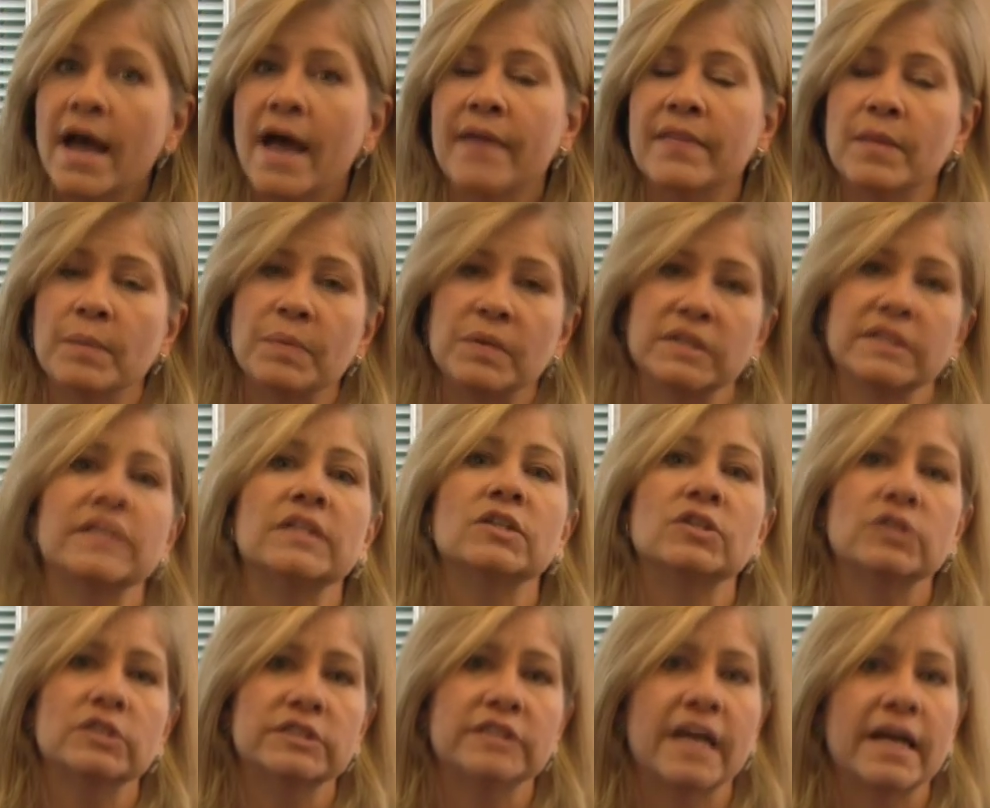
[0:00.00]
and the
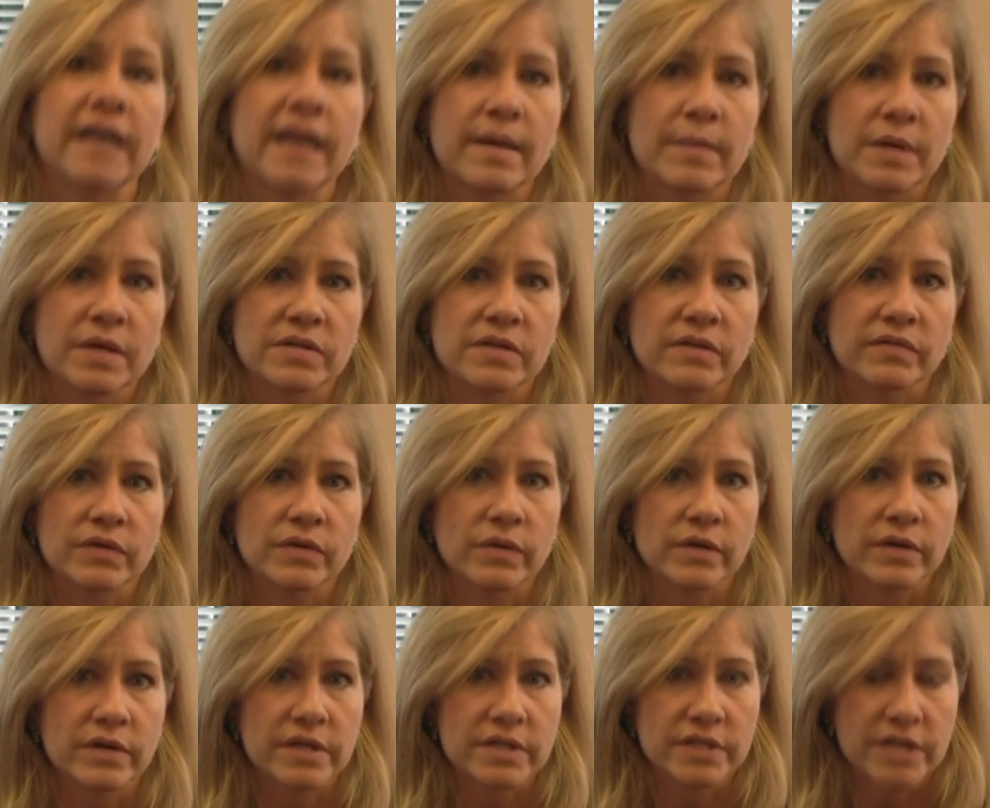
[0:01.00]
political dynamics of an
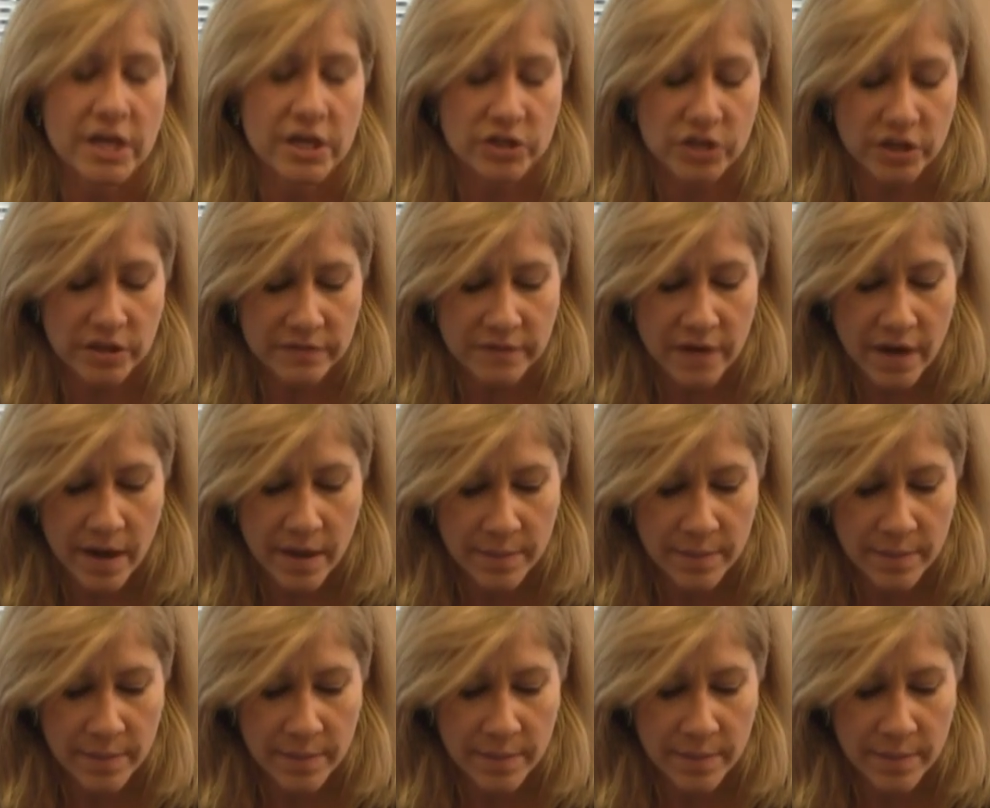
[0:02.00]
organization.